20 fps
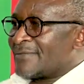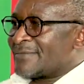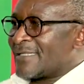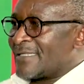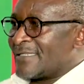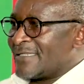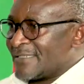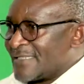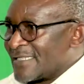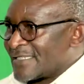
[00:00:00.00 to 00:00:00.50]

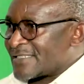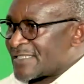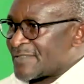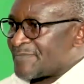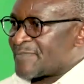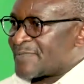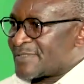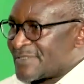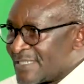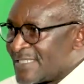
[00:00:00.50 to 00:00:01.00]
the
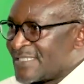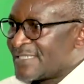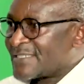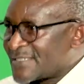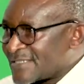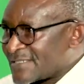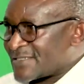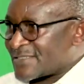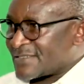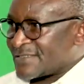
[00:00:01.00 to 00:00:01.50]
leadership
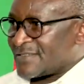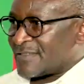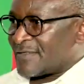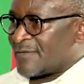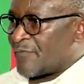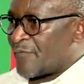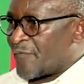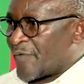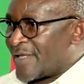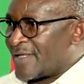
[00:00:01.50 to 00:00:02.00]
did
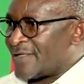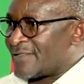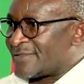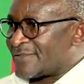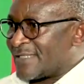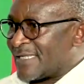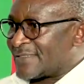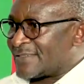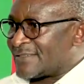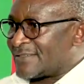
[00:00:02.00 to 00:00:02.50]
feel
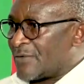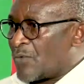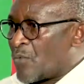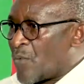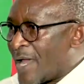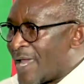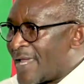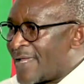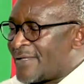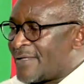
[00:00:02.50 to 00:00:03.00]
that the
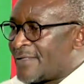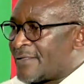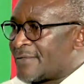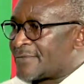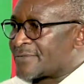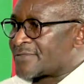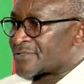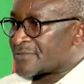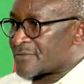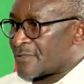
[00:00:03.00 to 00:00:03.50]
way
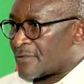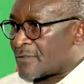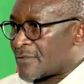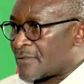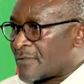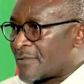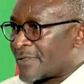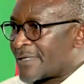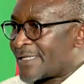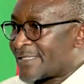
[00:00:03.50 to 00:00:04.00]
to
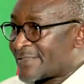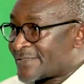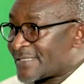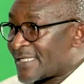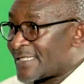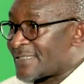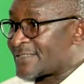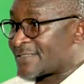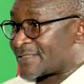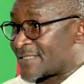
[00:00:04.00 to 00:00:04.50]
go is
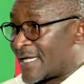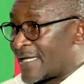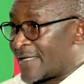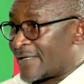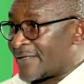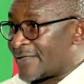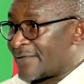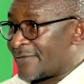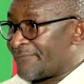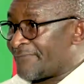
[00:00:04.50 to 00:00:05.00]
a
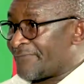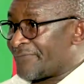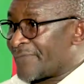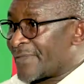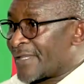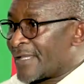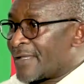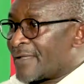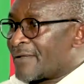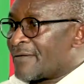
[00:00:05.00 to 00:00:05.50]
strike.
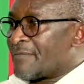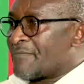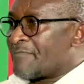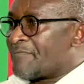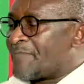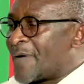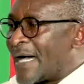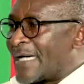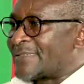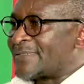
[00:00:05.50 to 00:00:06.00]

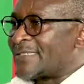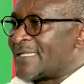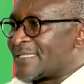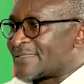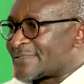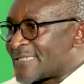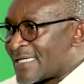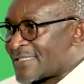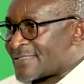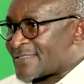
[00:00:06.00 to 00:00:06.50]
But
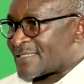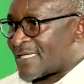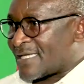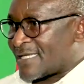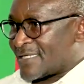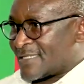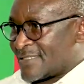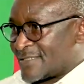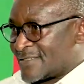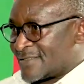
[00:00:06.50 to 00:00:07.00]
as I
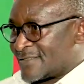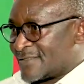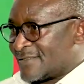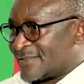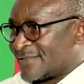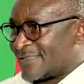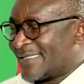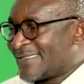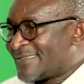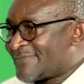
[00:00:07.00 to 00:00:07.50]
said,
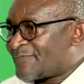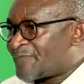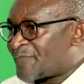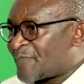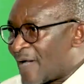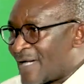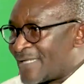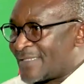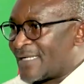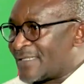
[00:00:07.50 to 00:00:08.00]
the
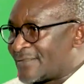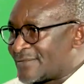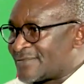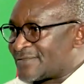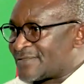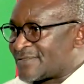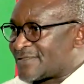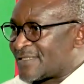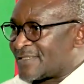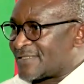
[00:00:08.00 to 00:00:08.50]
final
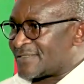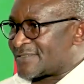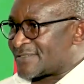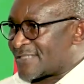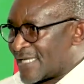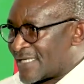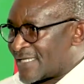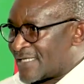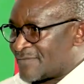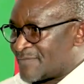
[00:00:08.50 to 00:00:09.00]
decision is
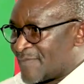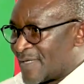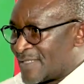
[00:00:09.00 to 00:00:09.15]
taken